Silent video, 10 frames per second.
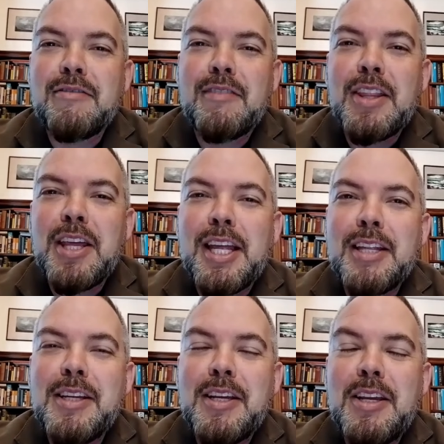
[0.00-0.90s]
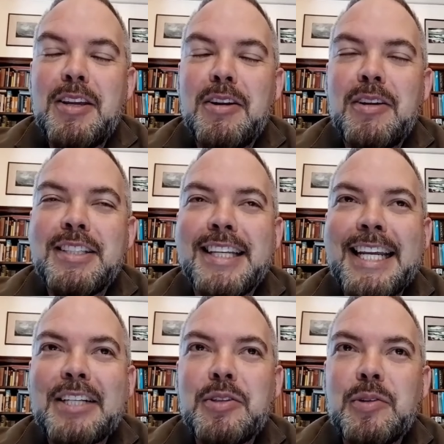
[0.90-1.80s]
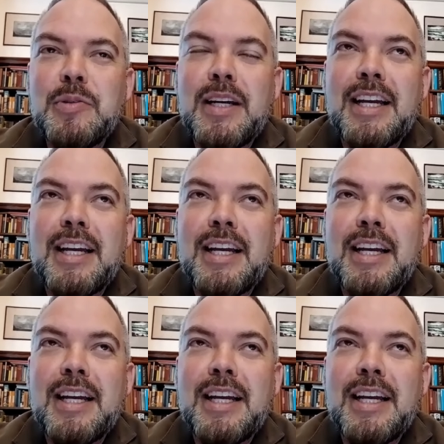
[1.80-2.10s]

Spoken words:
rather intellectual,